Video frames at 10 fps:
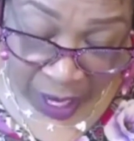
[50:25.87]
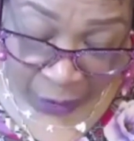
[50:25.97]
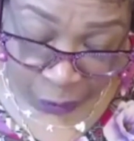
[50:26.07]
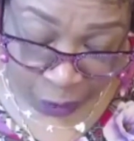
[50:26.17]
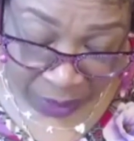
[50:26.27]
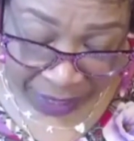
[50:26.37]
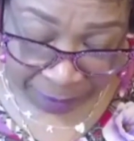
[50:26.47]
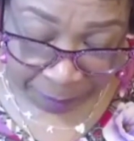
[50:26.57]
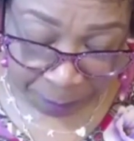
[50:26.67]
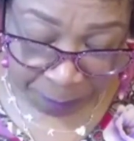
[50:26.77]
of women,
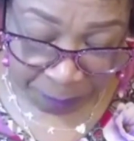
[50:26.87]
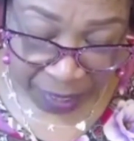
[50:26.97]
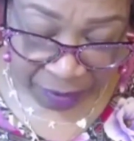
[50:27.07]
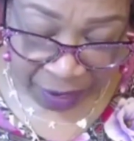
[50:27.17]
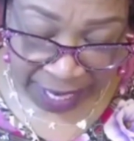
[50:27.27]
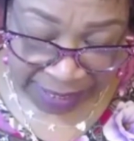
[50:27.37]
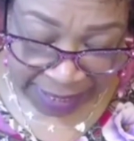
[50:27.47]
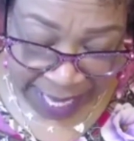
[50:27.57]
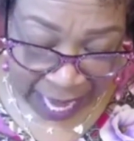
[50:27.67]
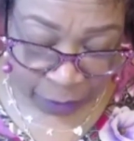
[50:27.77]
there has
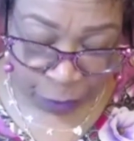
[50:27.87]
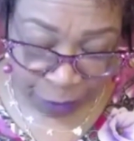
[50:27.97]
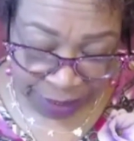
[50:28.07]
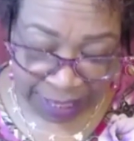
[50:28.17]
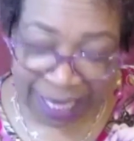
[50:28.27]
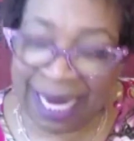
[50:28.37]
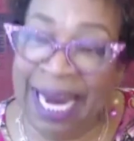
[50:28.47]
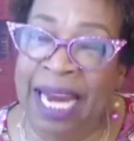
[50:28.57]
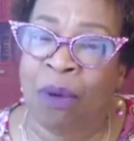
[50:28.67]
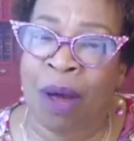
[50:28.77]
not risen
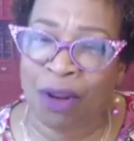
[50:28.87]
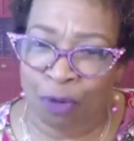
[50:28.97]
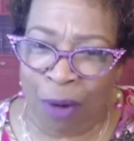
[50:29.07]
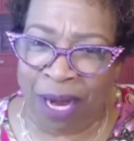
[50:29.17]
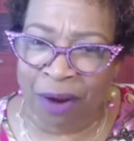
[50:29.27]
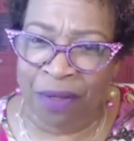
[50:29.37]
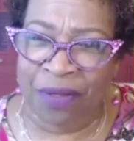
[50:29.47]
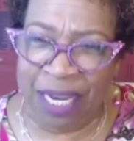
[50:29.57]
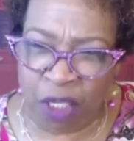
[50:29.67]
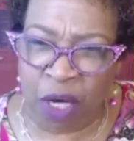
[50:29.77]
anyone greater
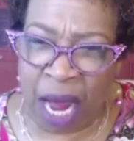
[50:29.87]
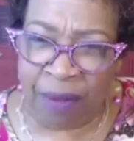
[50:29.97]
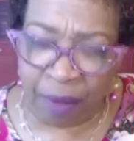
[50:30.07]
than John the